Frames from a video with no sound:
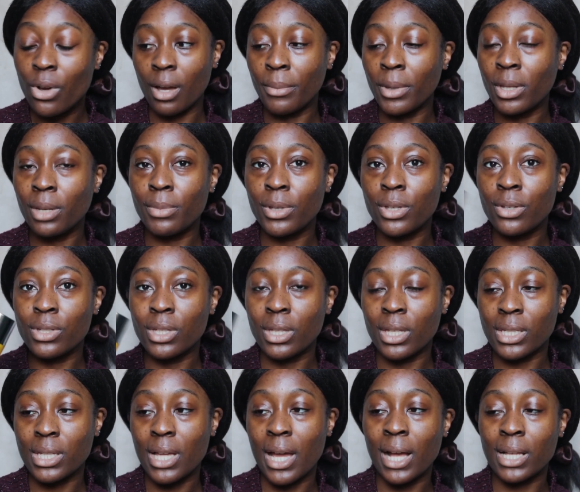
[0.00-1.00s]
I'm going to be using
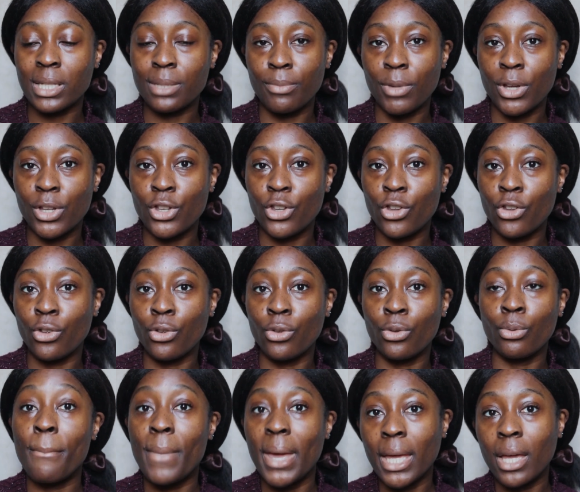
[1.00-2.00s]
this as my
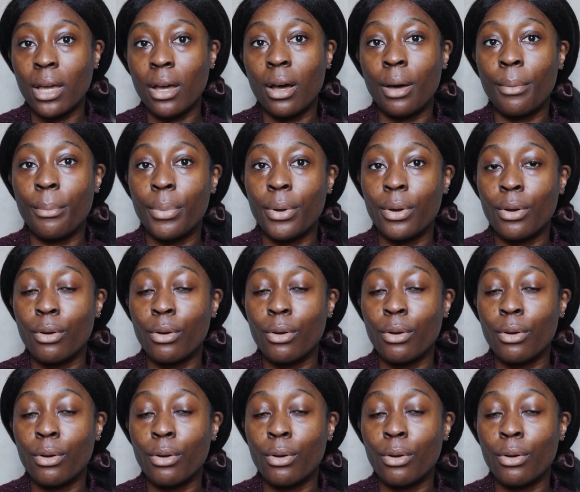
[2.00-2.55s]
new makeup